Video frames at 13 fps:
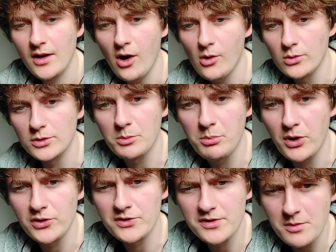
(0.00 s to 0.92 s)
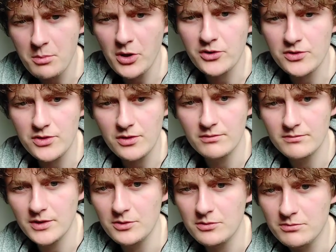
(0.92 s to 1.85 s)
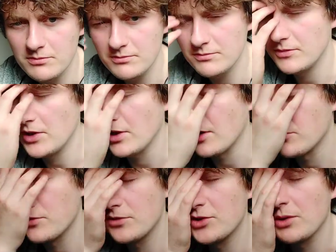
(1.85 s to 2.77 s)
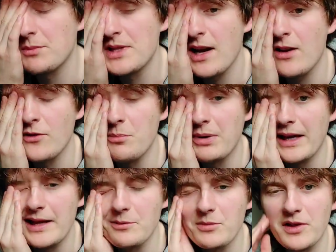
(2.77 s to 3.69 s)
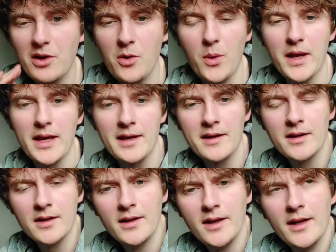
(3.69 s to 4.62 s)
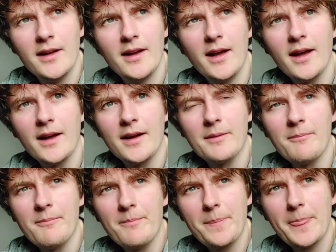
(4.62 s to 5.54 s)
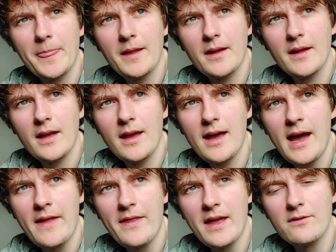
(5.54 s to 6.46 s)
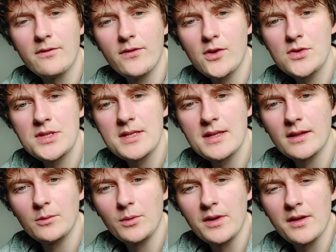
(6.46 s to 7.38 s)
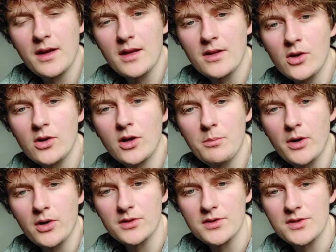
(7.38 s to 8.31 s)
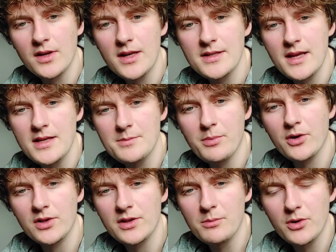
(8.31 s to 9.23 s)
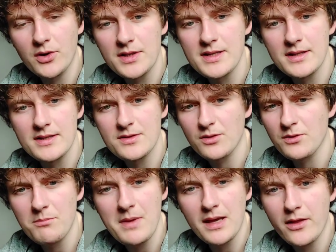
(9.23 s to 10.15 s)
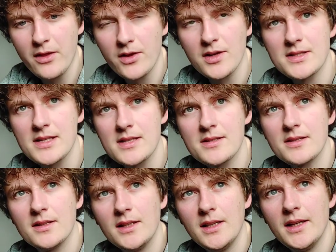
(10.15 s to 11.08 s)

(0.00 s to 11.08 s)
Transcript: older Bond, the Bond who, who you know jumps out of a plane with the Queen, um, and then fuses it with a younger Bond. So his his Bond in the book is in his sort of mid thirties.